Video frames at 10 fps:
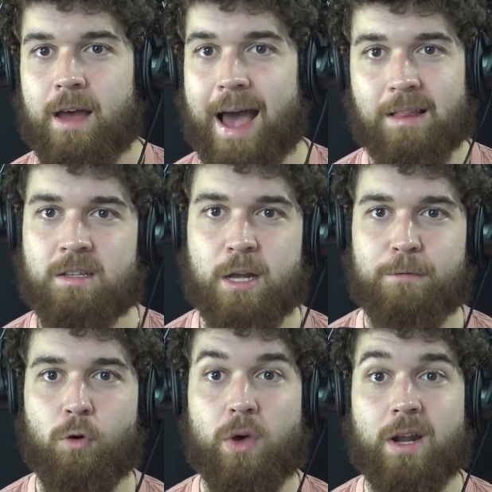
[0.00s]
Alexander
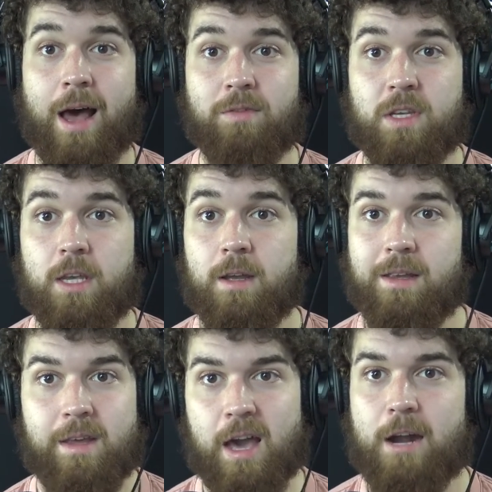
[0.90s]
Volkanovsky,
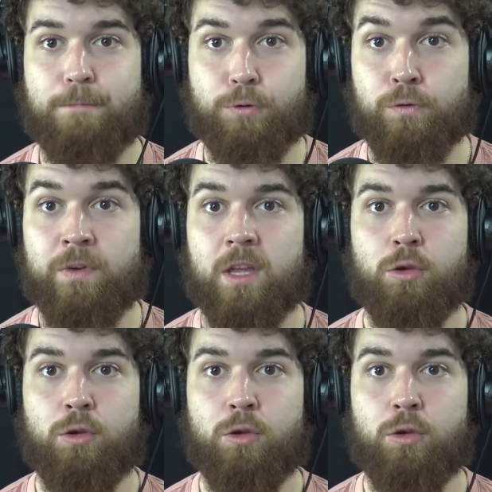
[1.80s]
you got to prove it.